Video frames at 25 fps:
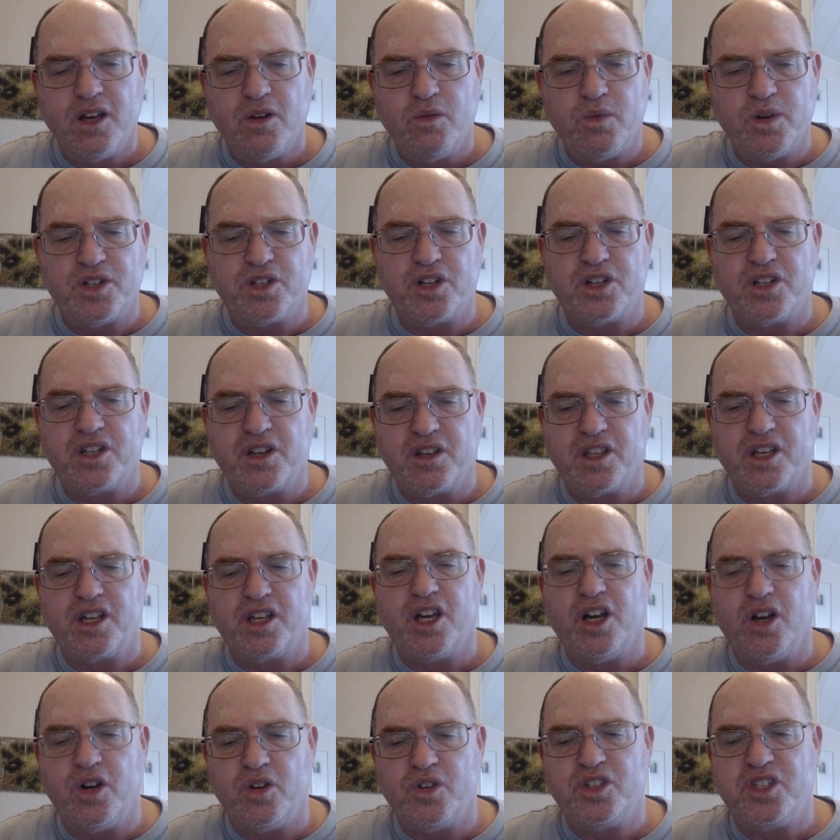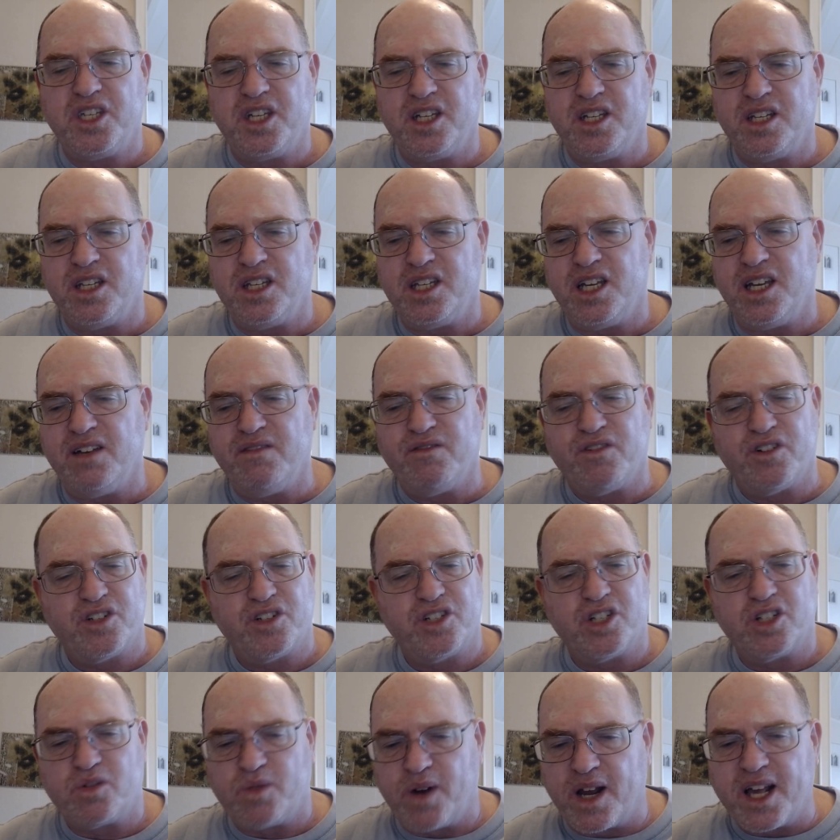Wizards of the Coast D&D
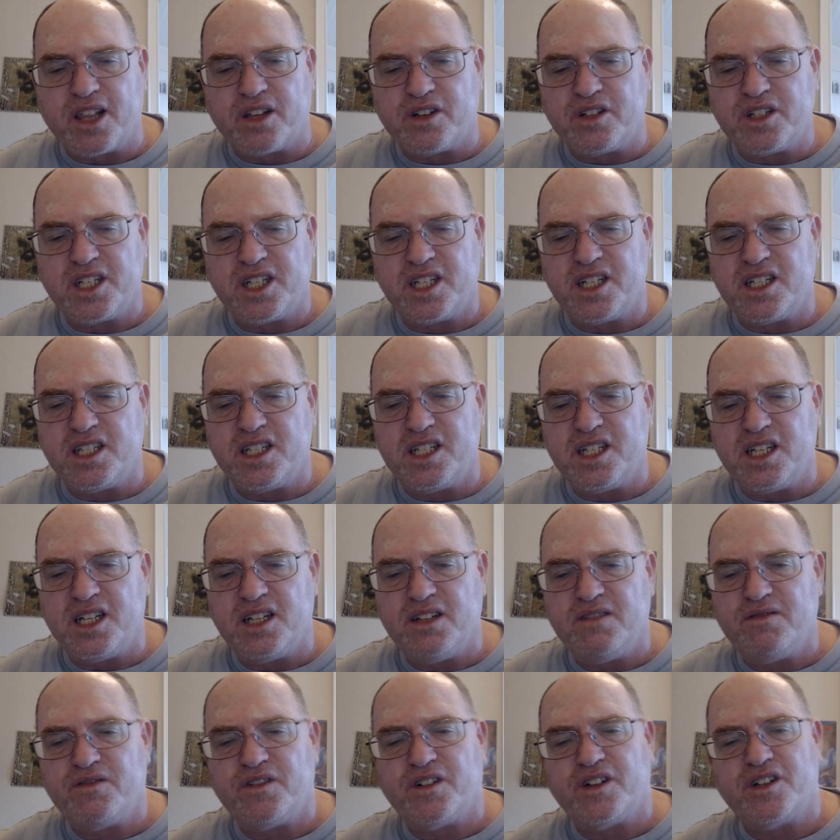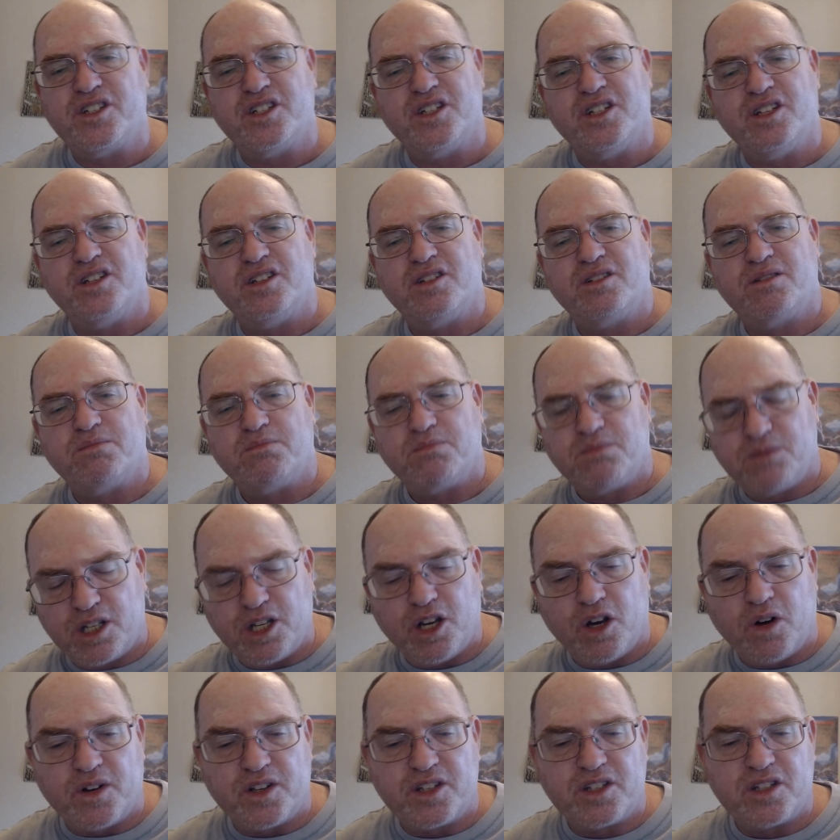versus regular D&D versus the
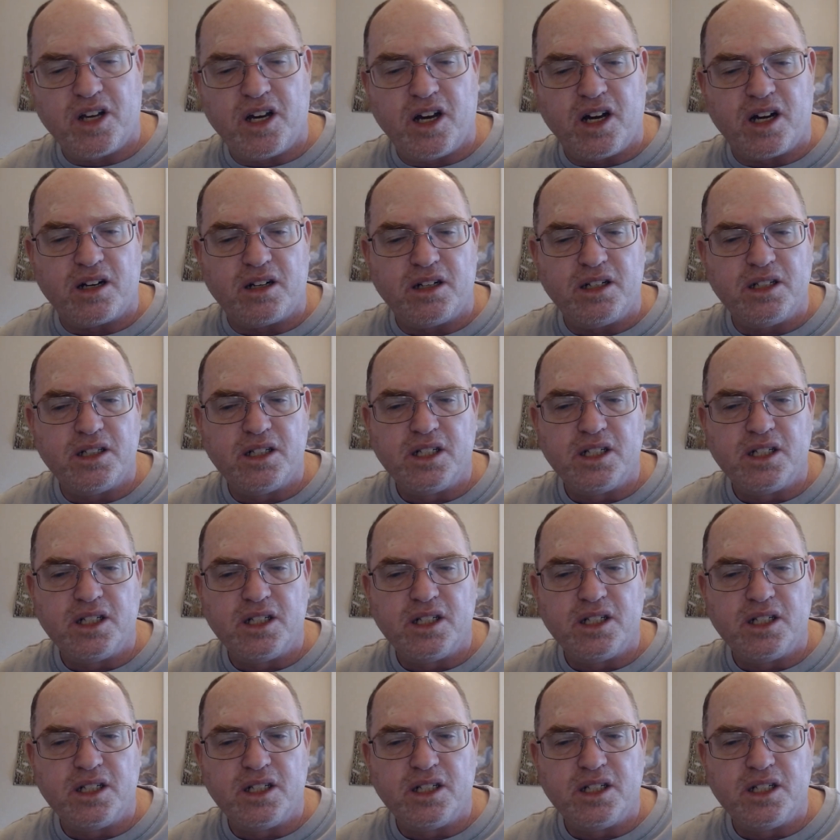OSR.